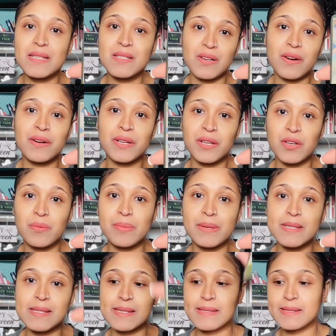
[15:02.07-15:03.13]
starting your
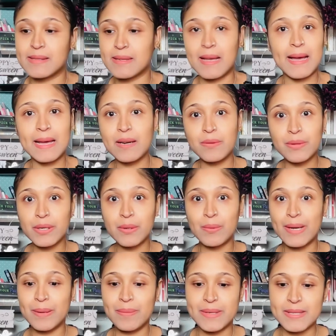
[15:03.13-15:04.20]
business. I don't know
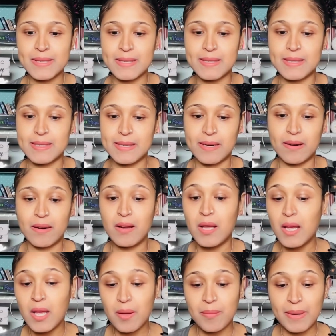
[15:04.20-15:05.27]
why business is here,
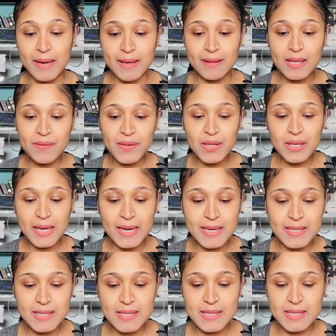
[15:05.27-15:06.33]
but I love you
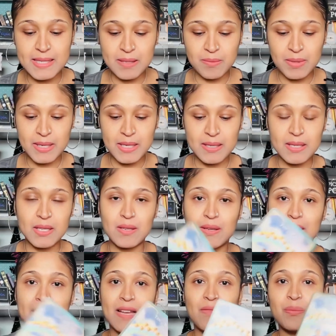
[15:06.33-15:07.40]
guys. This is somebody that you
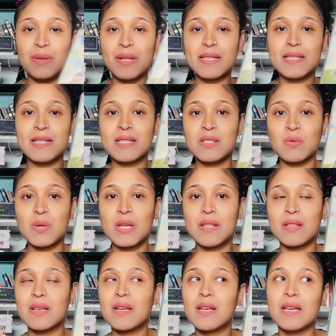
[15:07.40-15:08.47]
can have blessings
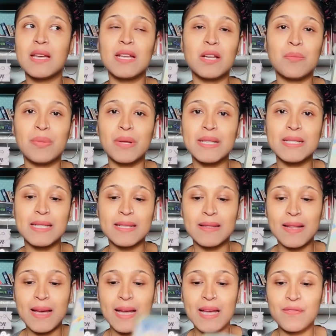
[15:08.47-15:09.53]
with, an abundant
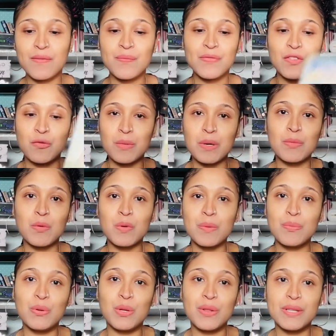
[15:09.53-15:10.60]
life. Remember, we
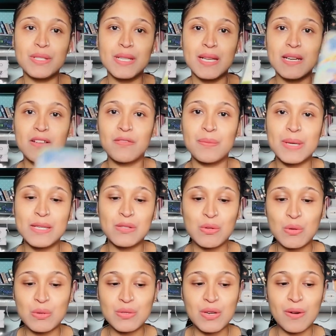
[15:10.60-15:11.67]
pulled the 10 of
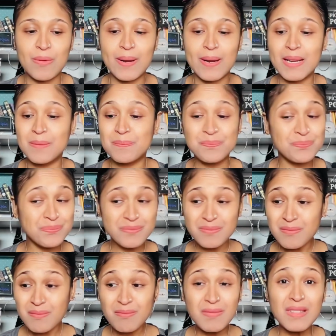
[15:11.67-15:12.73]
pentacles already.
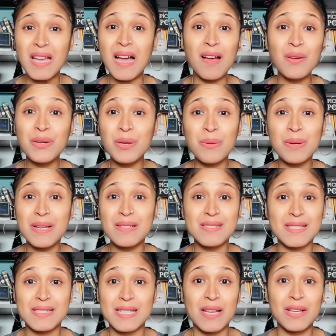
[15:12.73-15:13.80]
I don't know what else
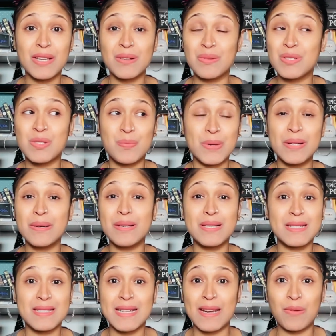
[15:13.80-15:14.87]
to tell you. Spirit
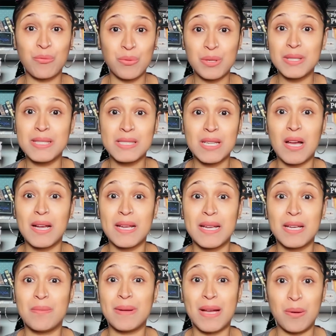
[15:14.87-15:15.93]
is like really
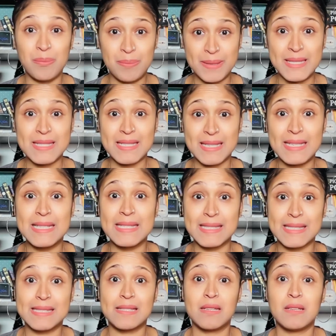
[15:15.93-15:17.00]
talking about
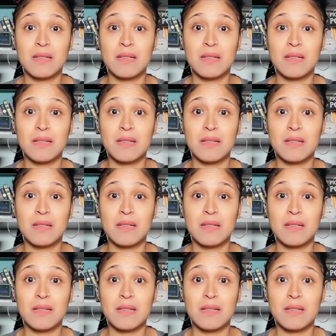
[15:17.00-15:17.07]
business.